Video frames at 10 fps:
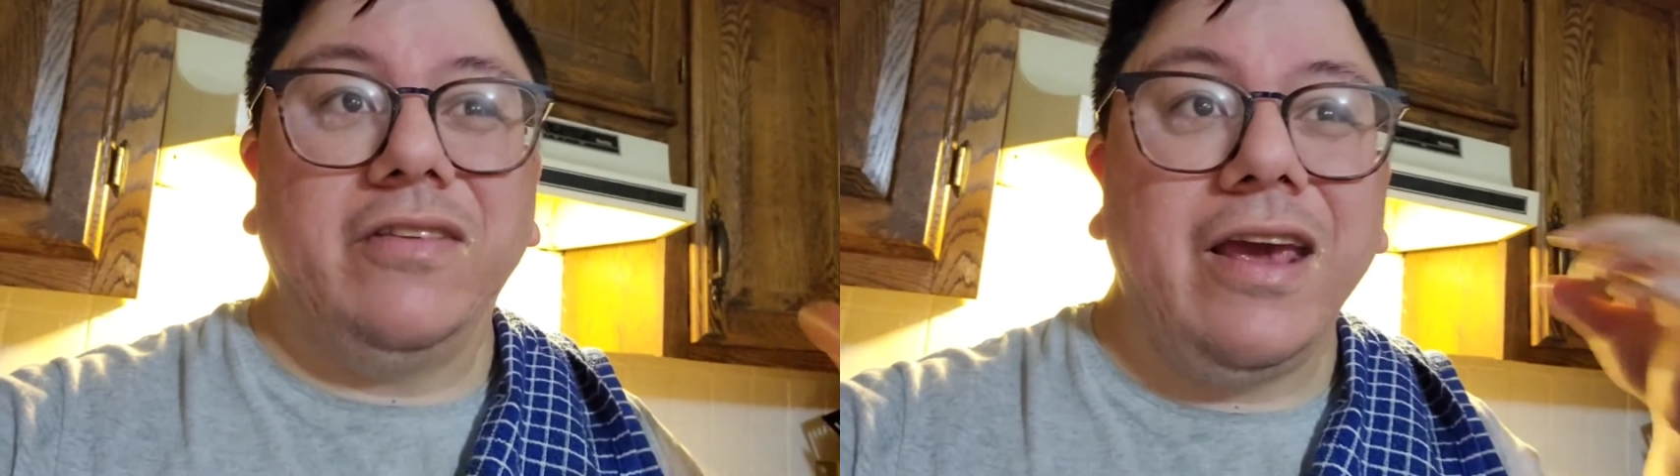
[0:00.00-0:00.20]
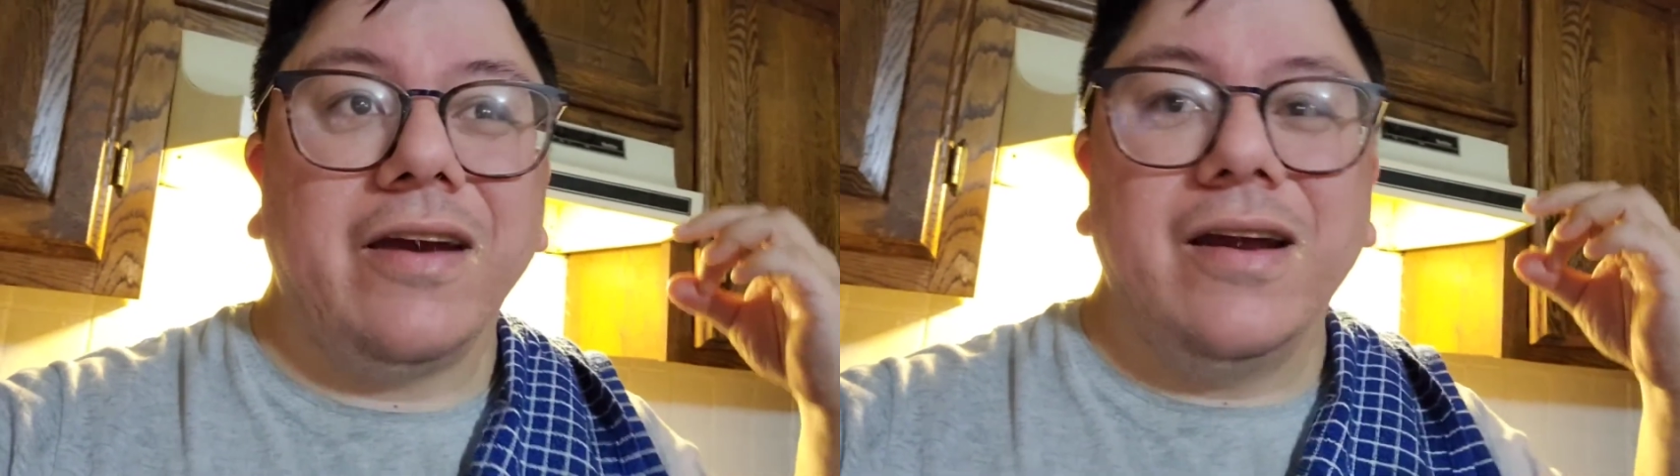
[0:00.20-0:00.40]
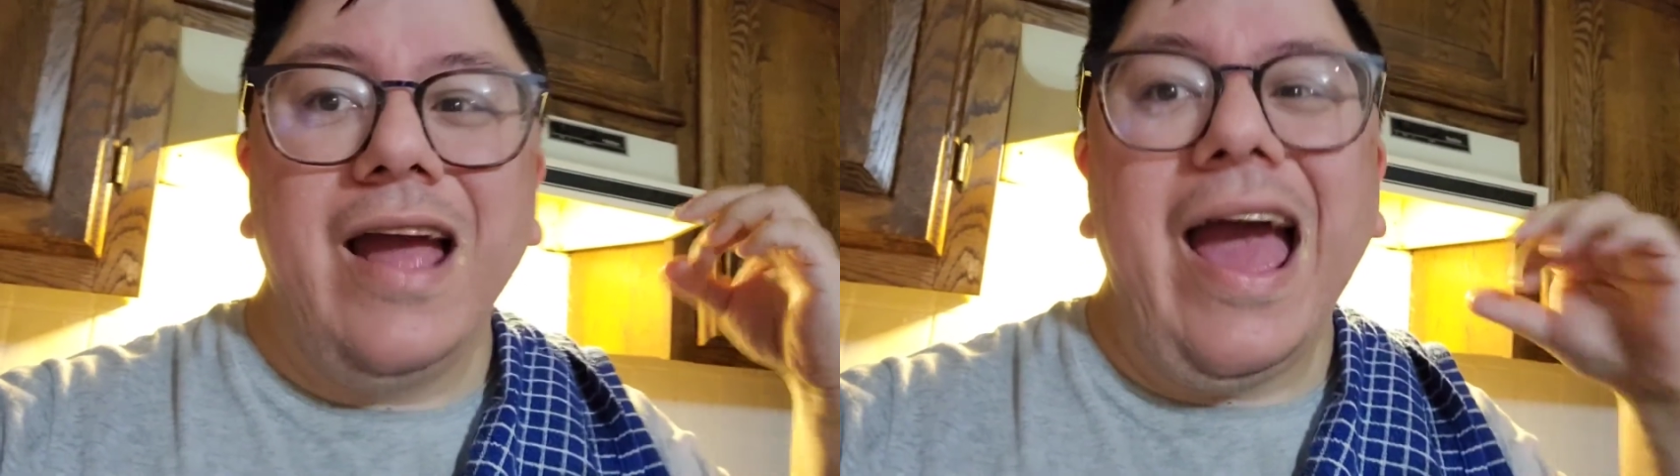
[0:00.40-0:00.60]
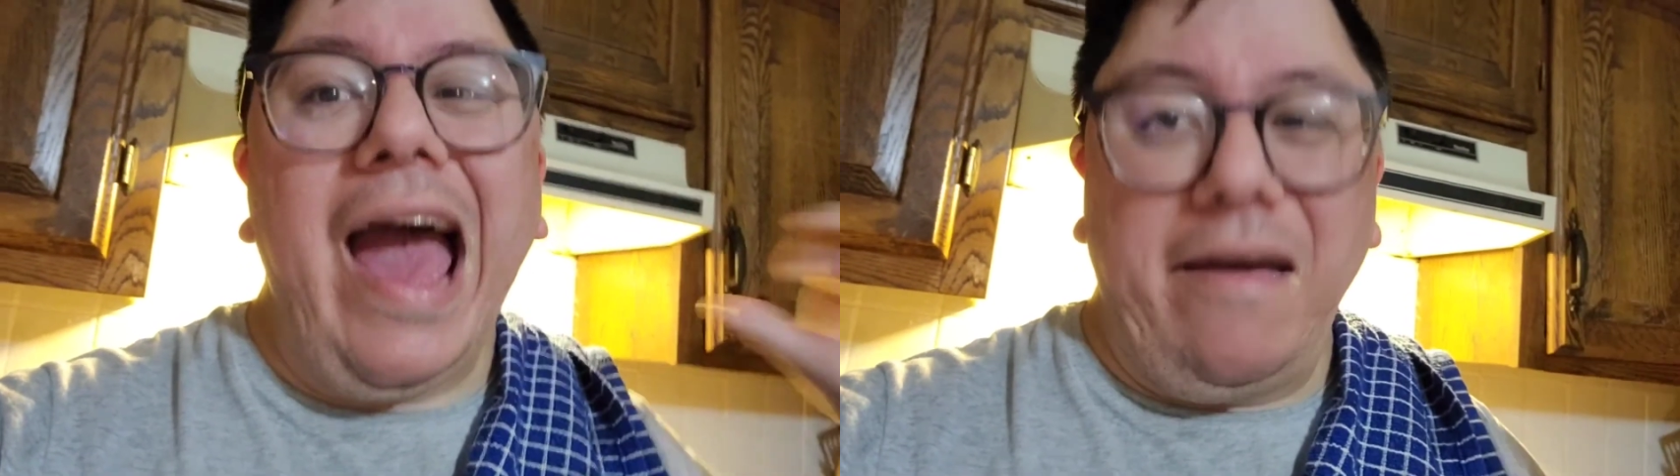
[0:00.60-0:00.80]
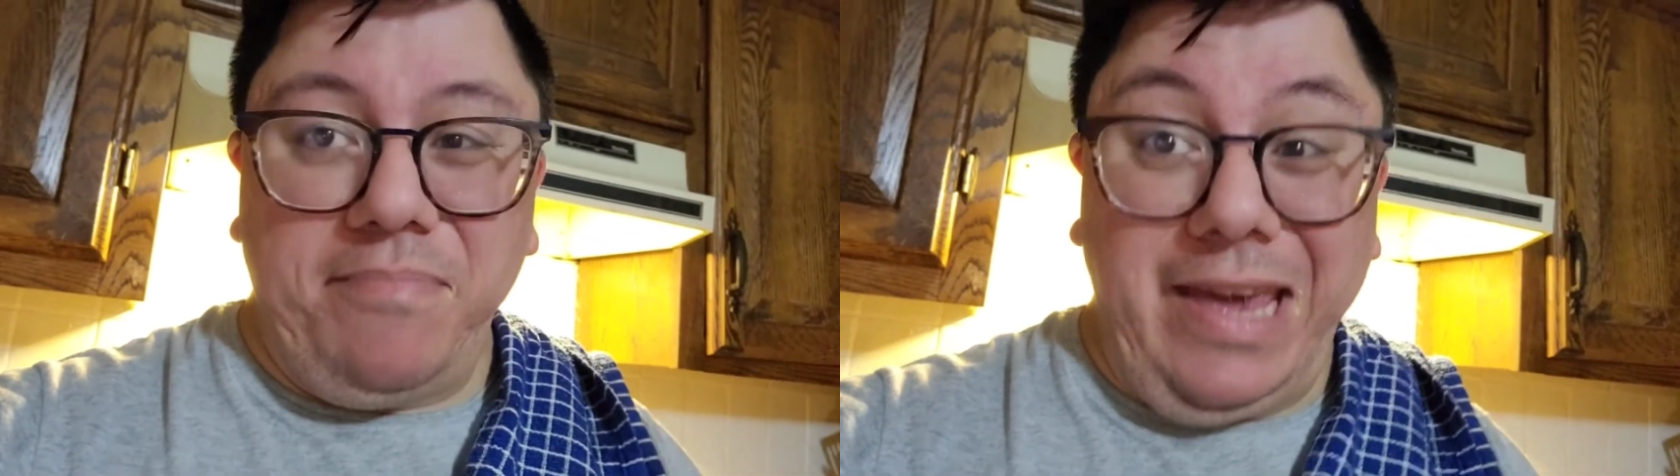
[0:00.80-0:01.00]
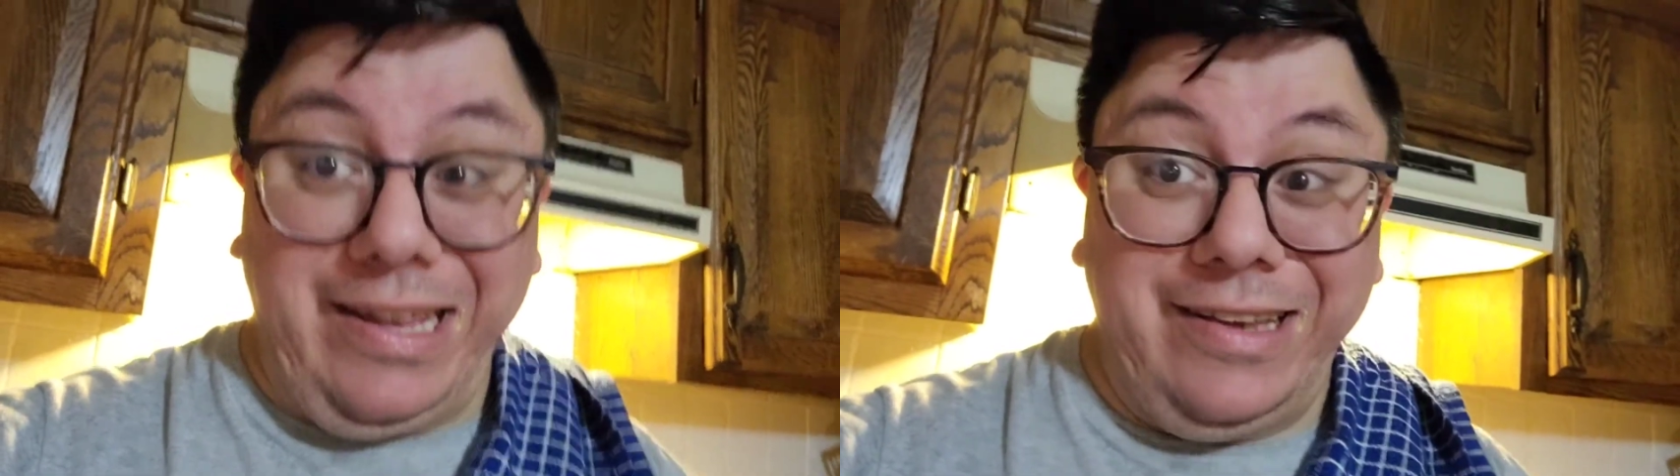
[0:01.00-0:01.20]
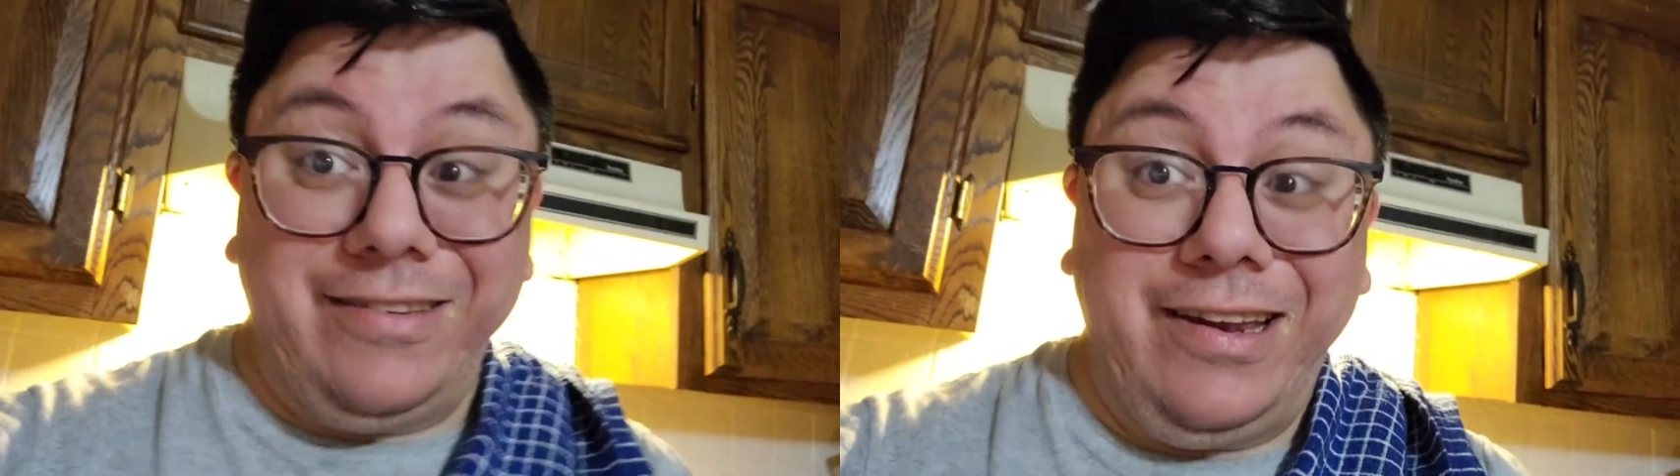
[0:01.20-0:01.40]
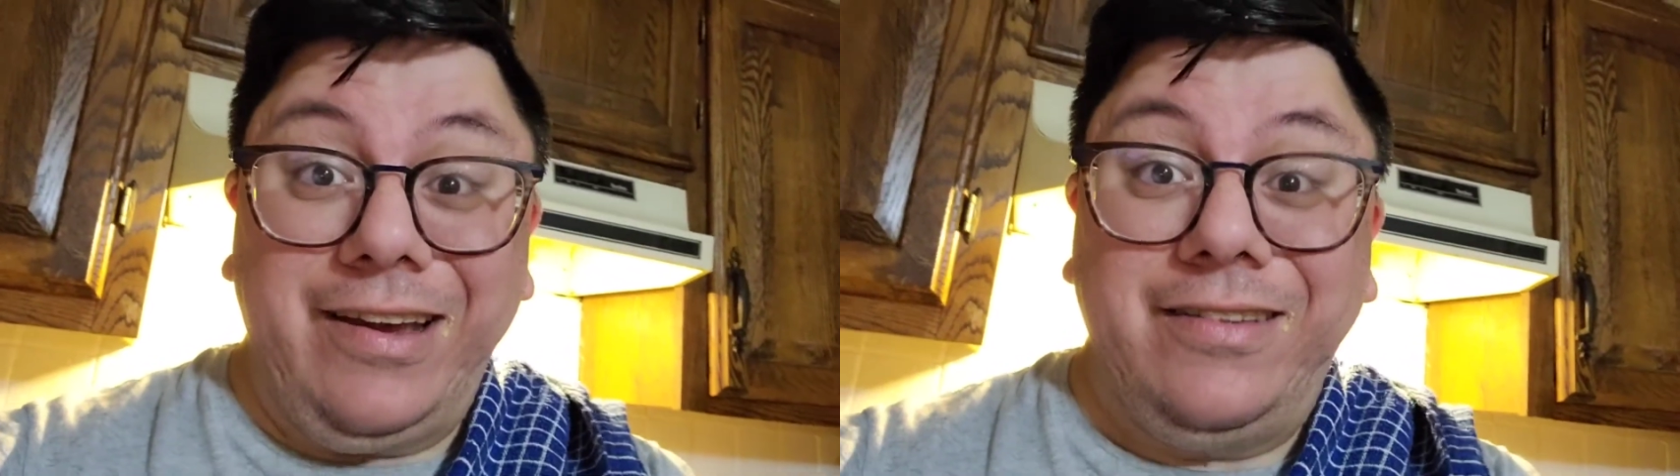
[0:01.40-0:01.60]
here at P&D
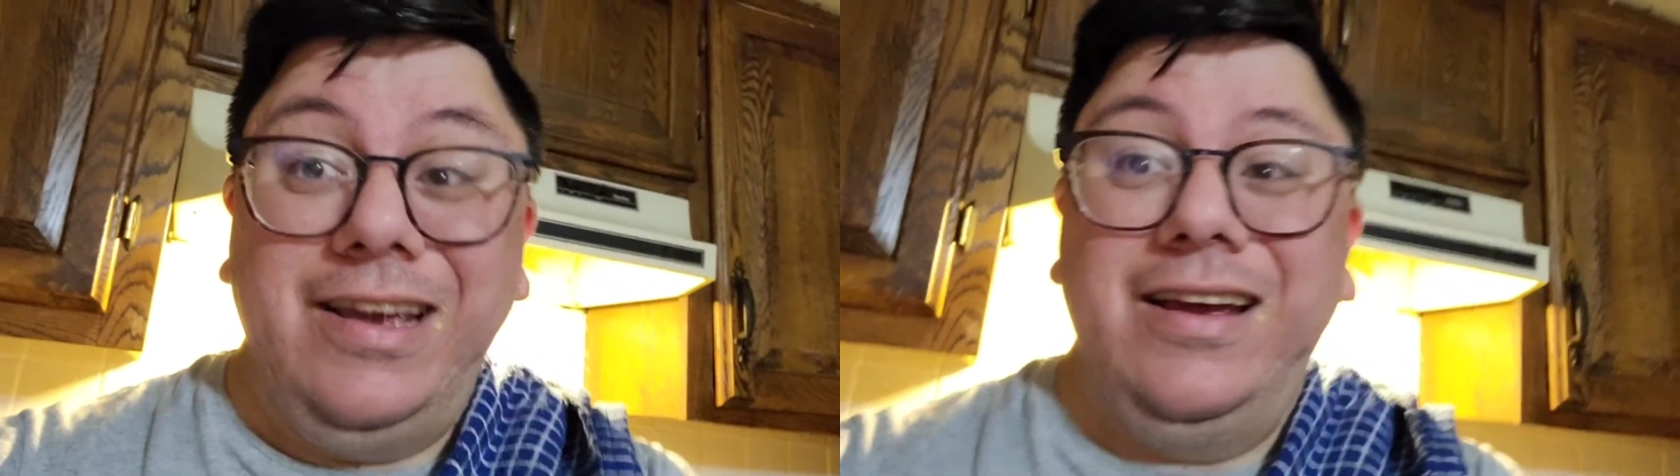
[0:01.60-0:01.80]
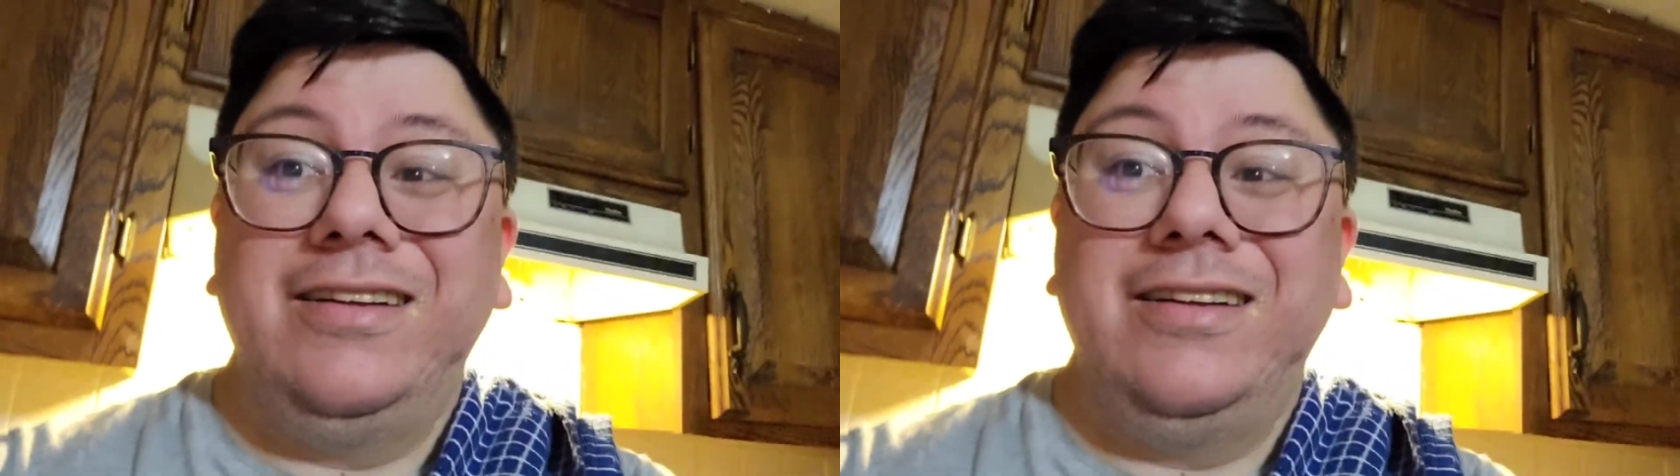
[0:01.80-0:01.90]
Studios.